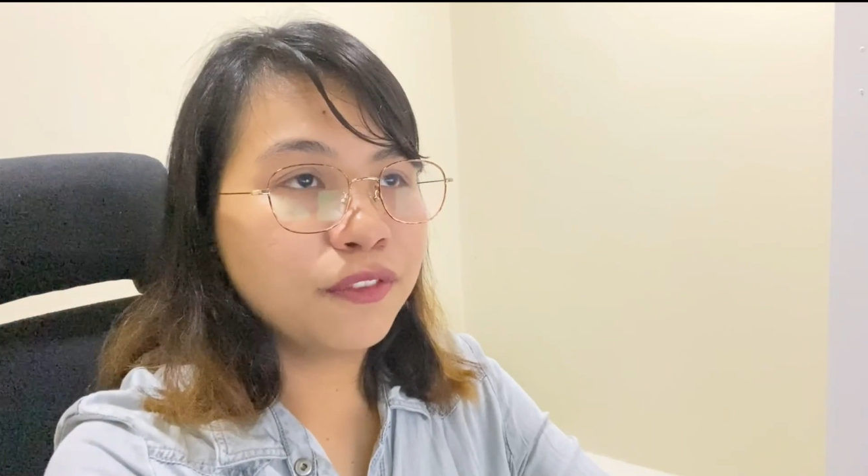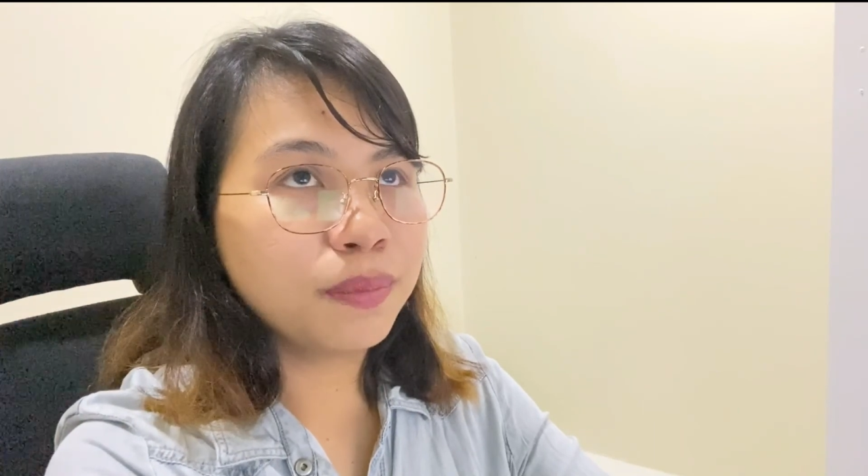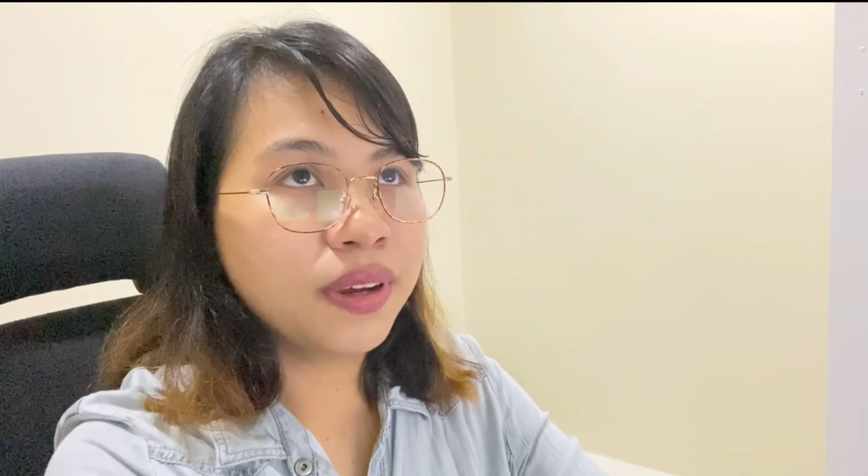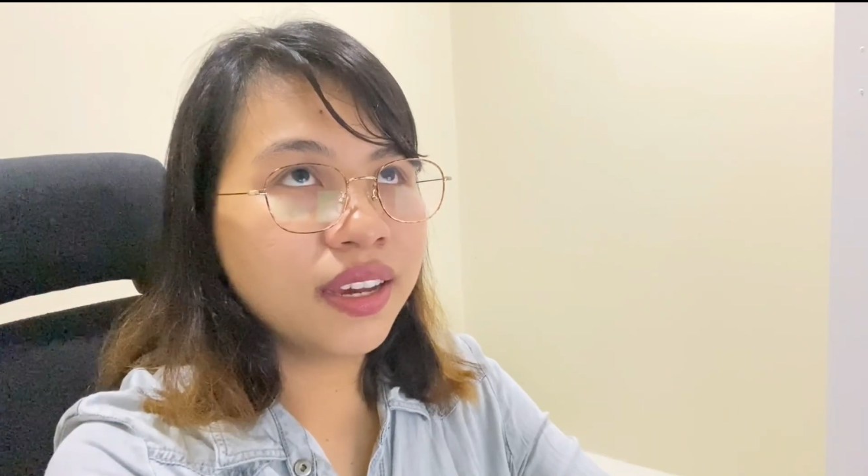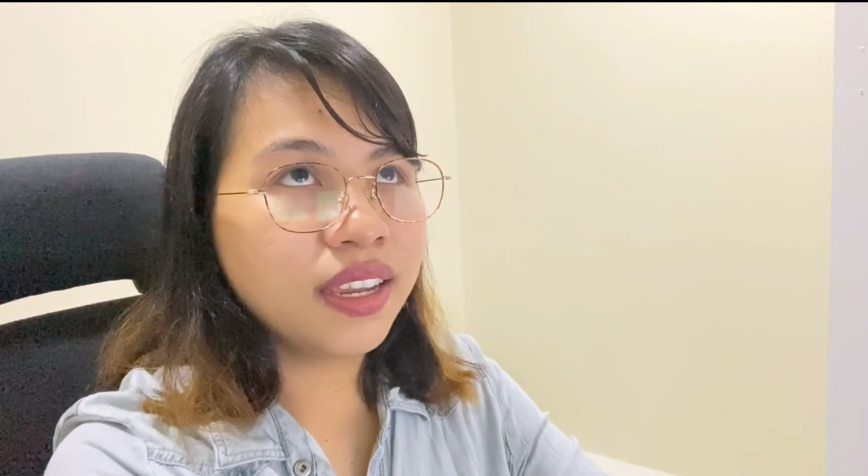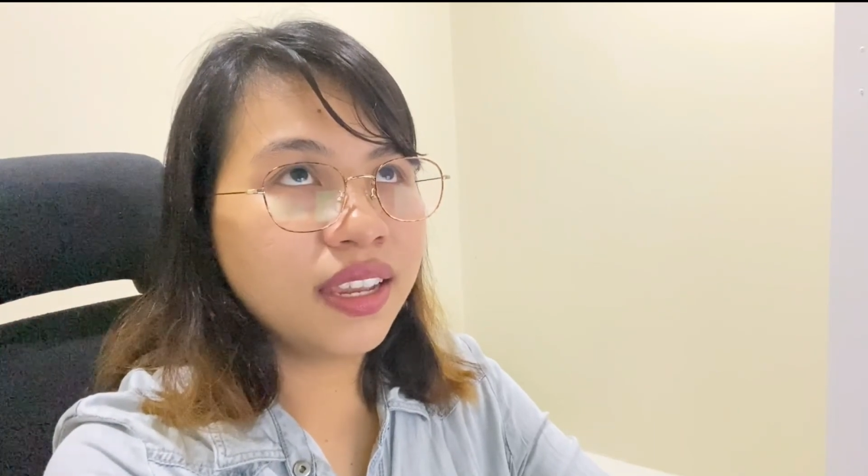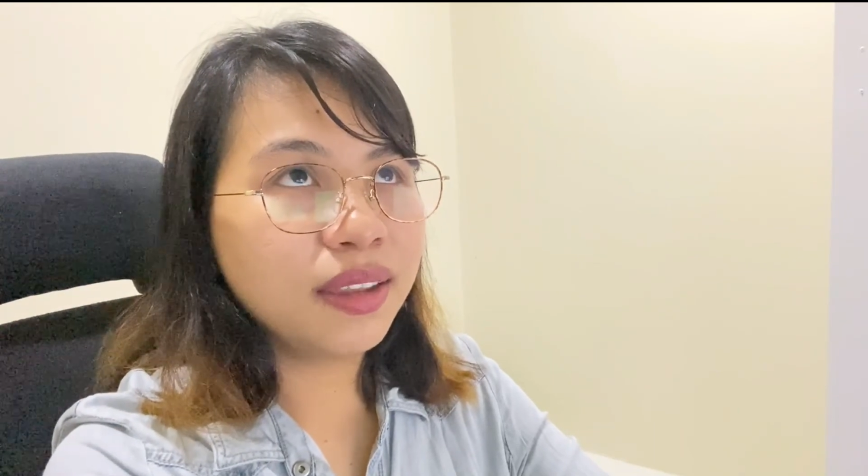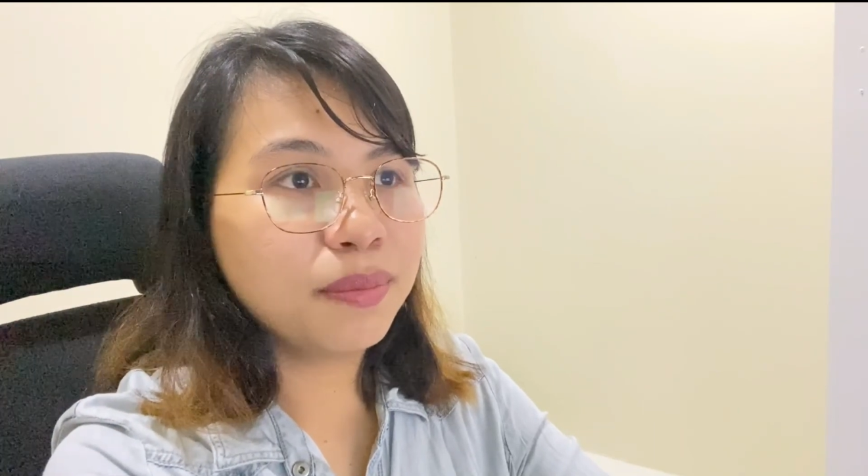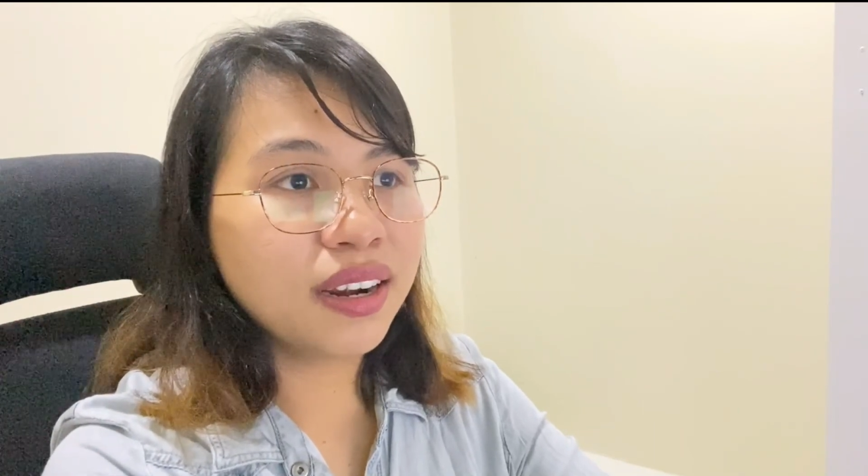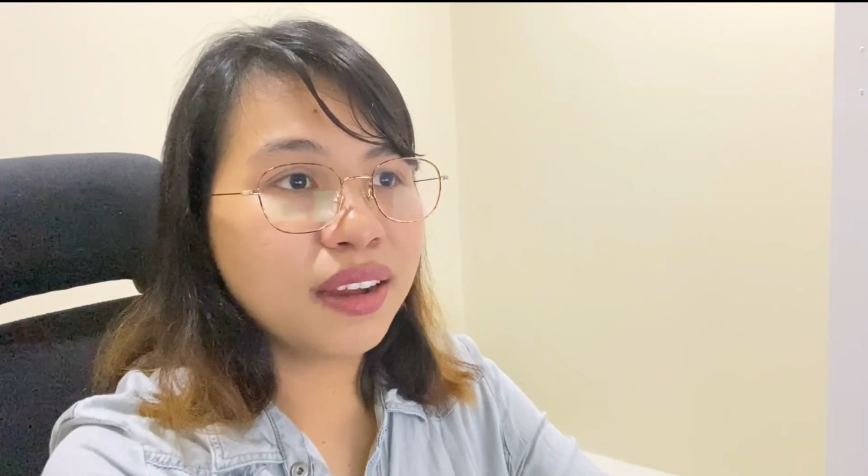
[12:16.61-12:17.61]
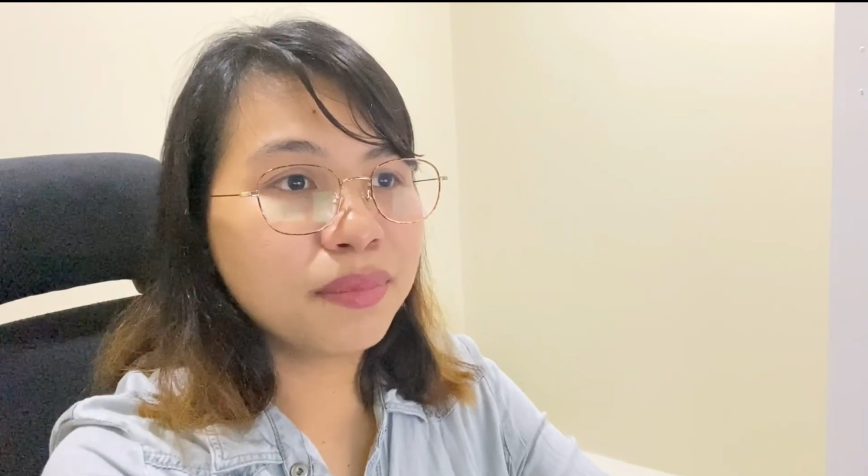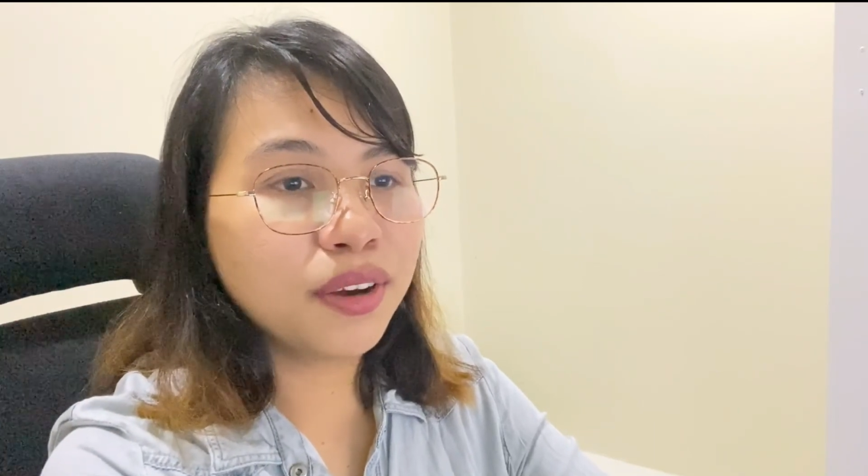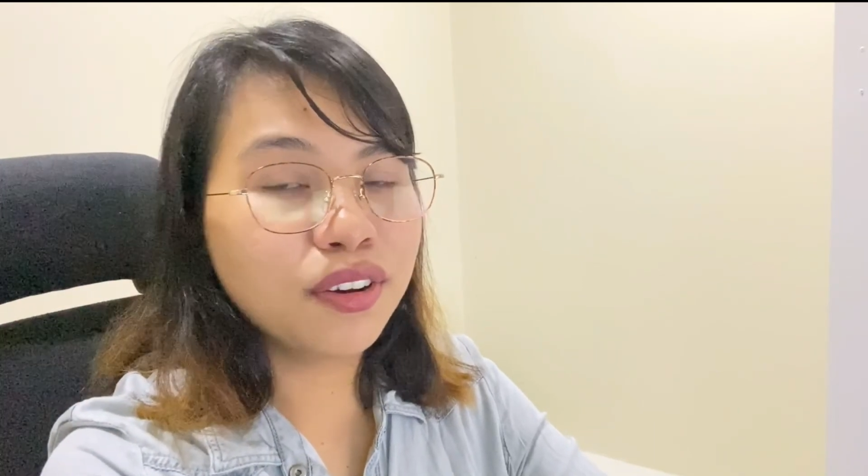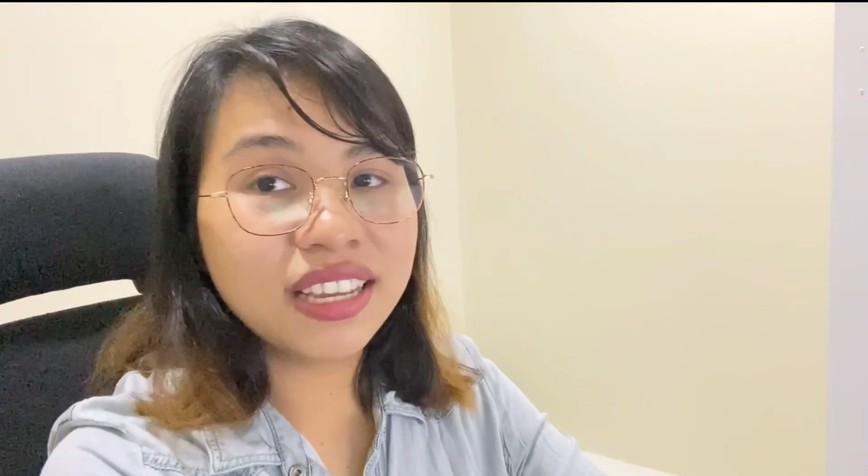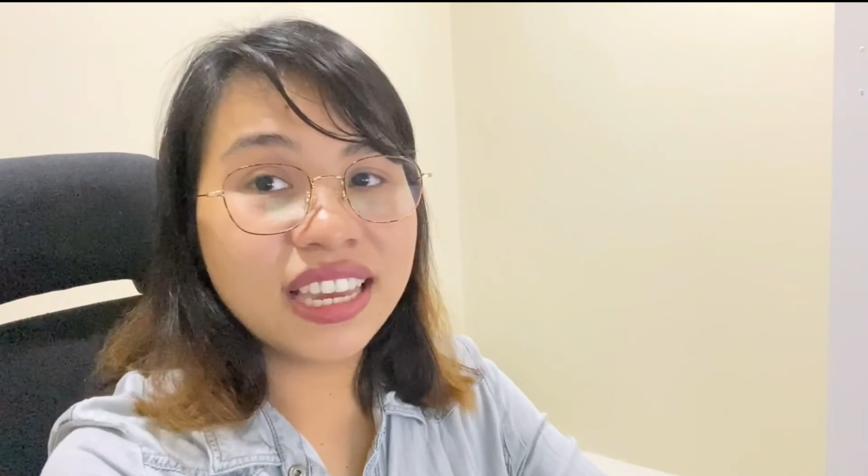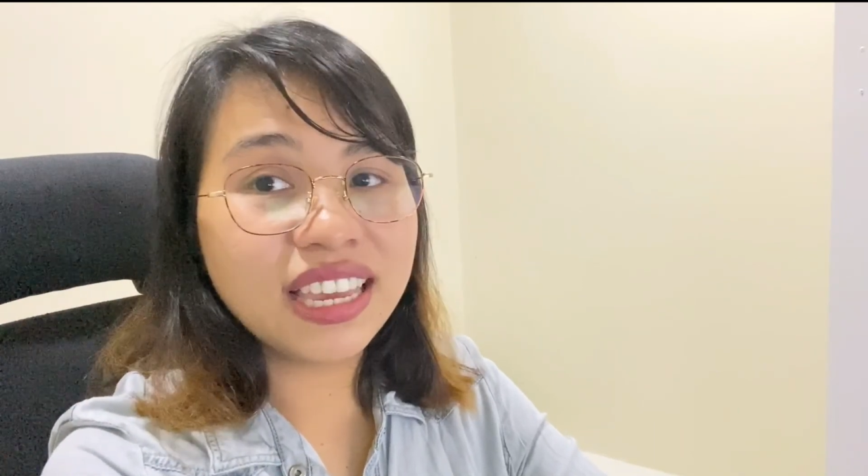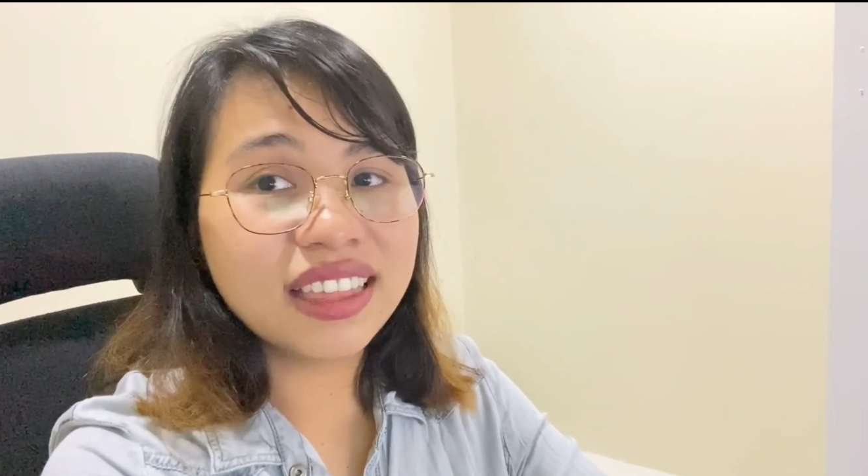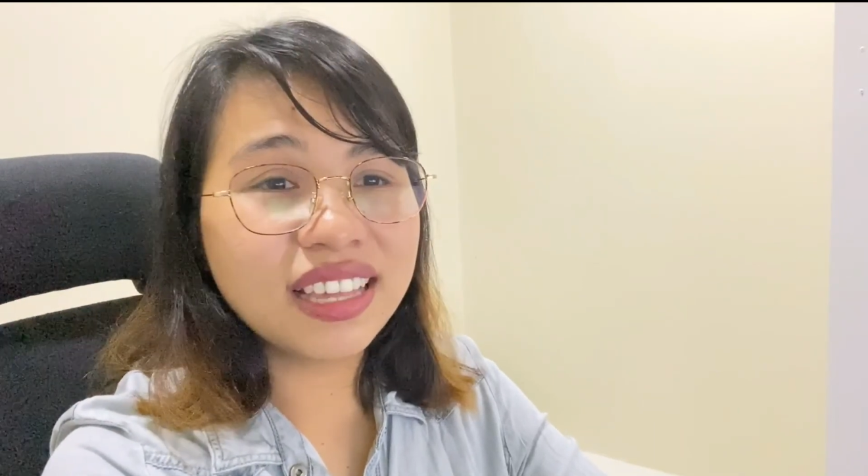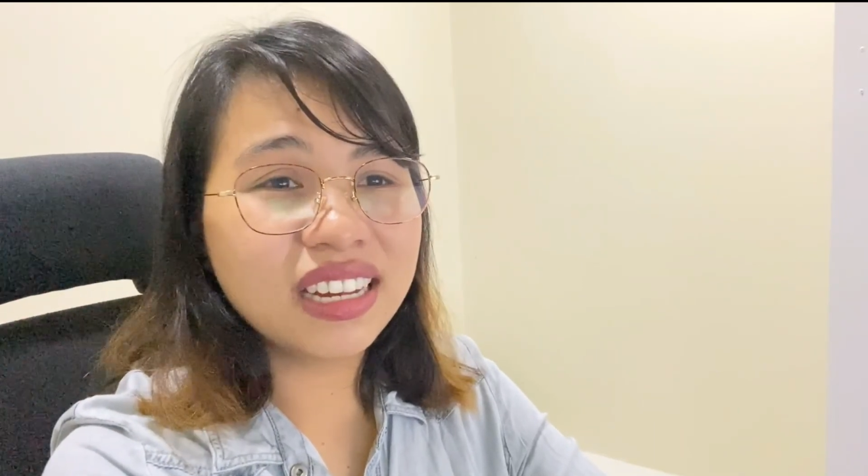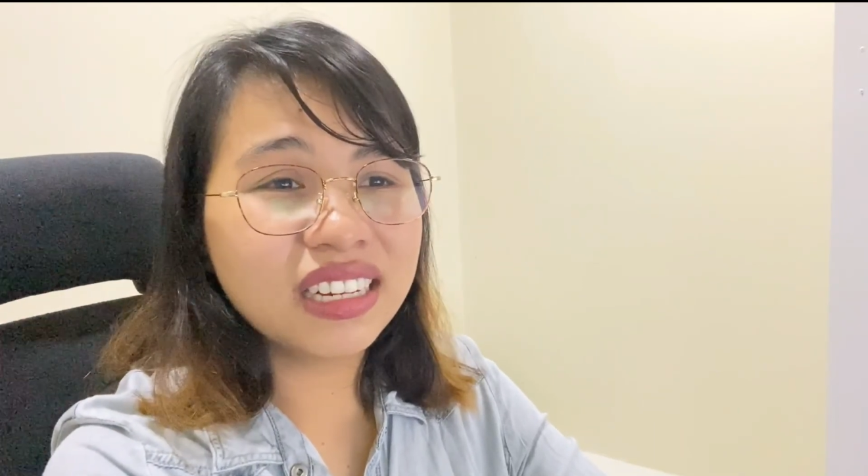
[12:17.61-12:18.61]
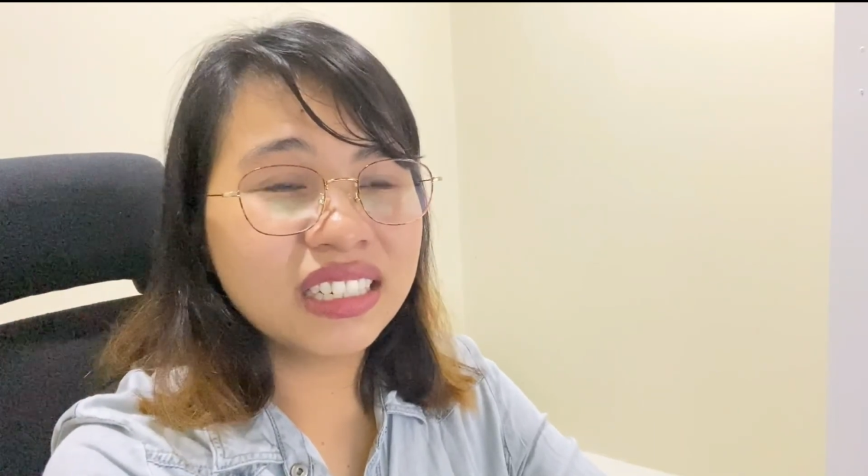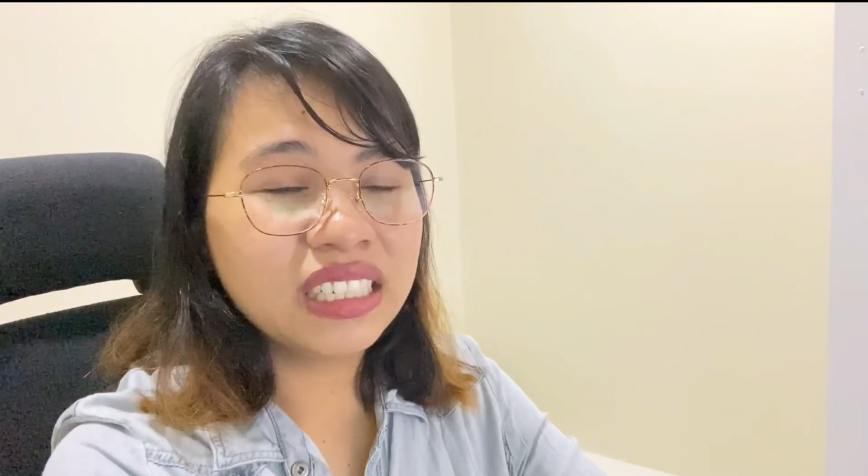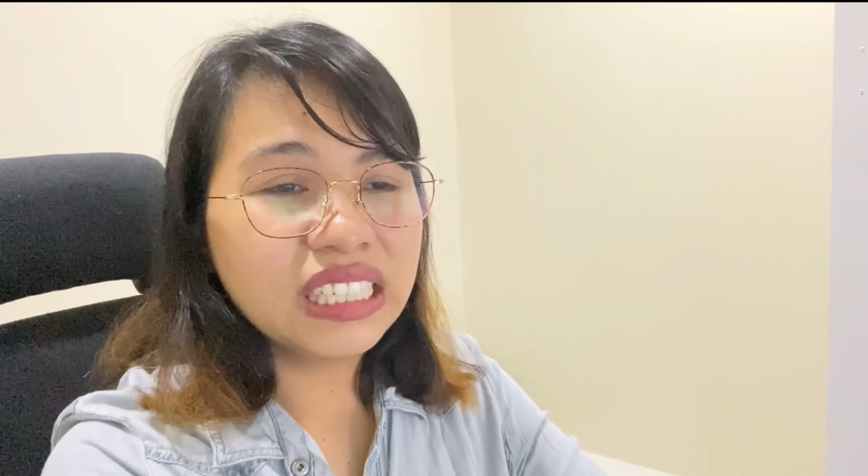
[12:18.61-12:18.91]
may marami akong nakikitang